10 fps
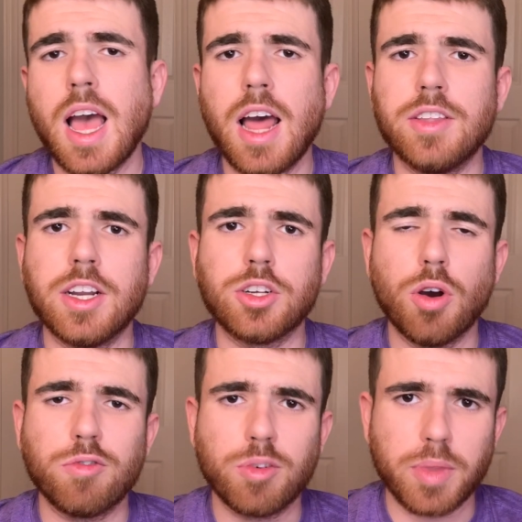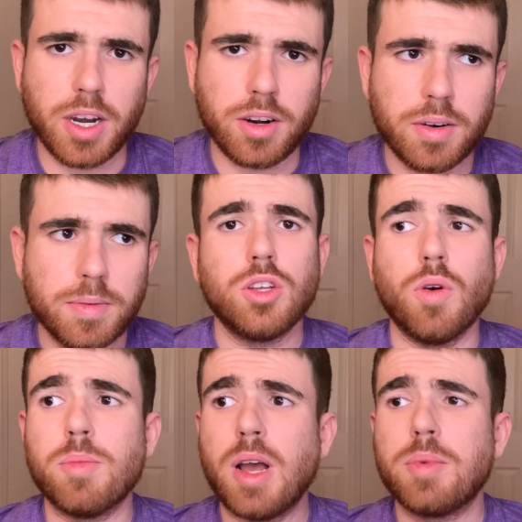and then go from there. So
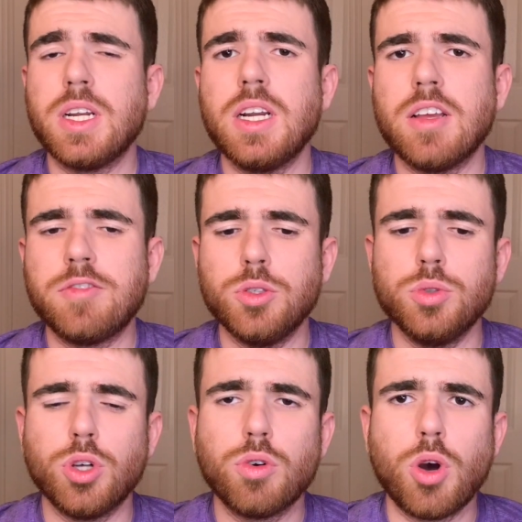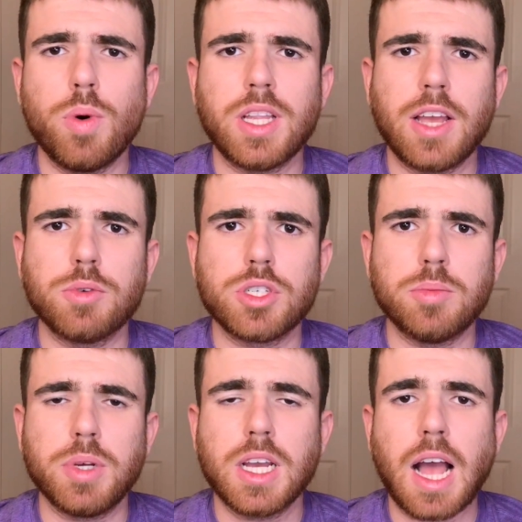in my opinion, if you don't know what language to
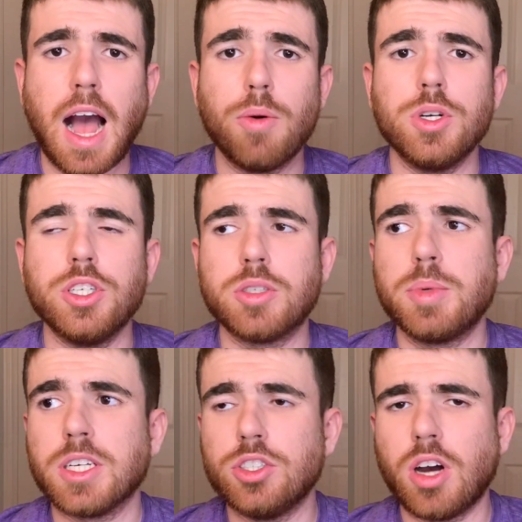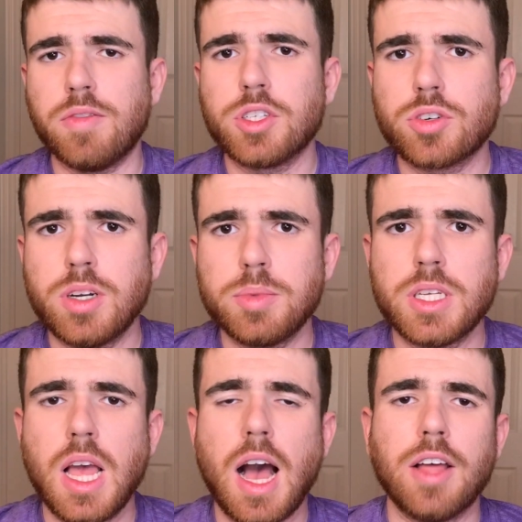pick, I would just pick JavaScript.
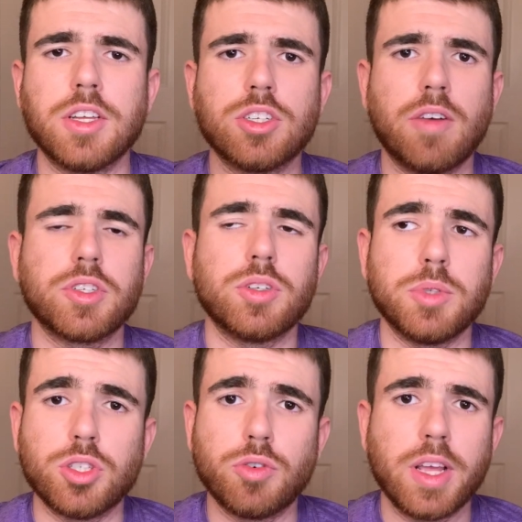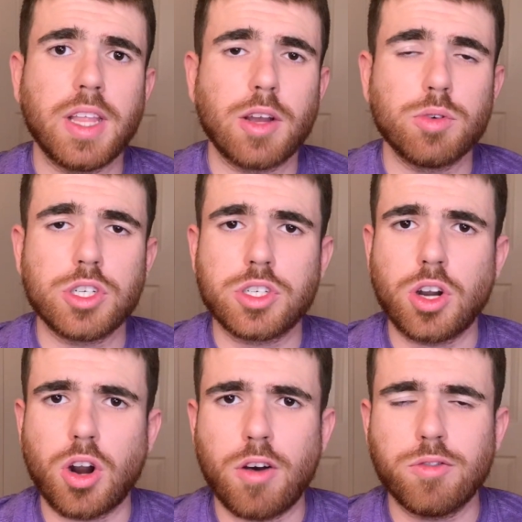I think JavaScript is a great language to
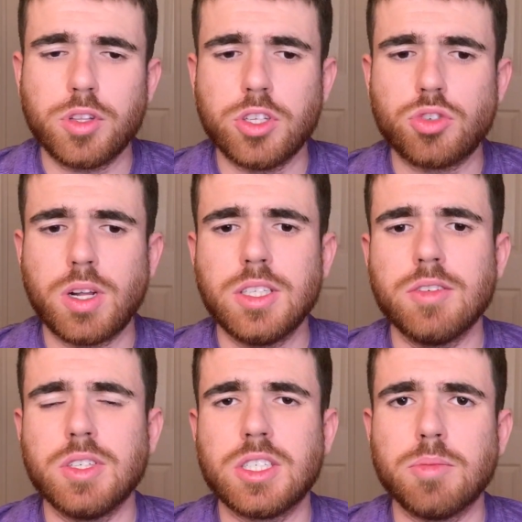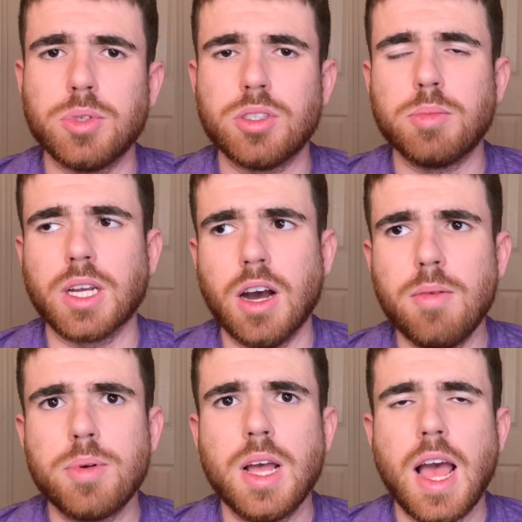start off with. It's relatively simple to pick
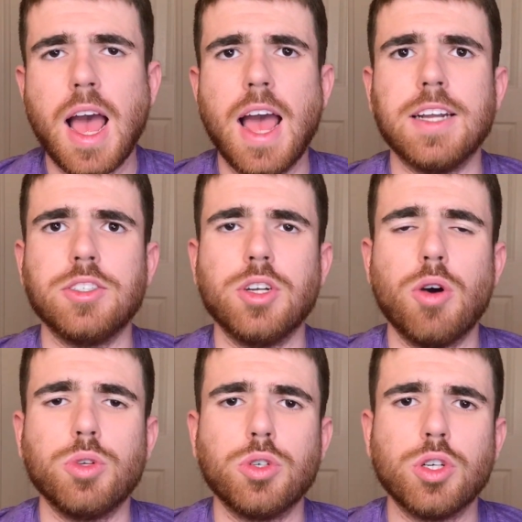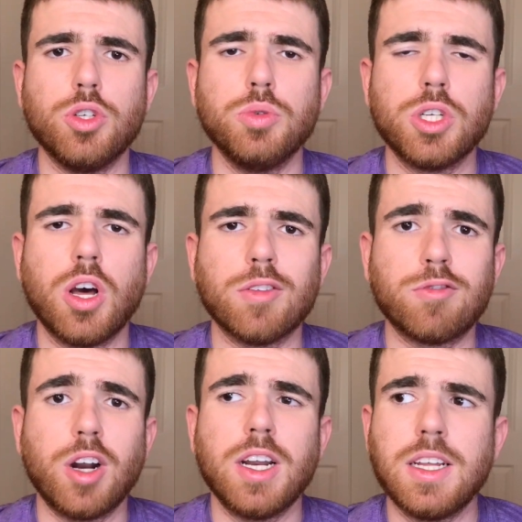up, and you can use it on the
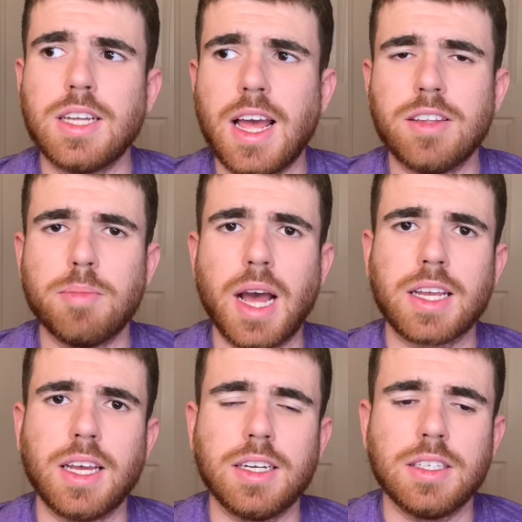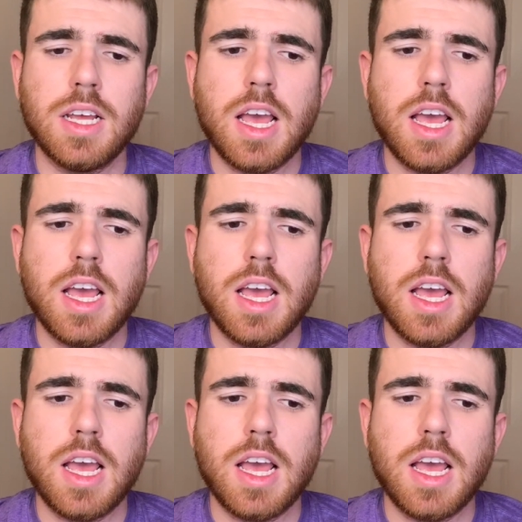front end and the back end.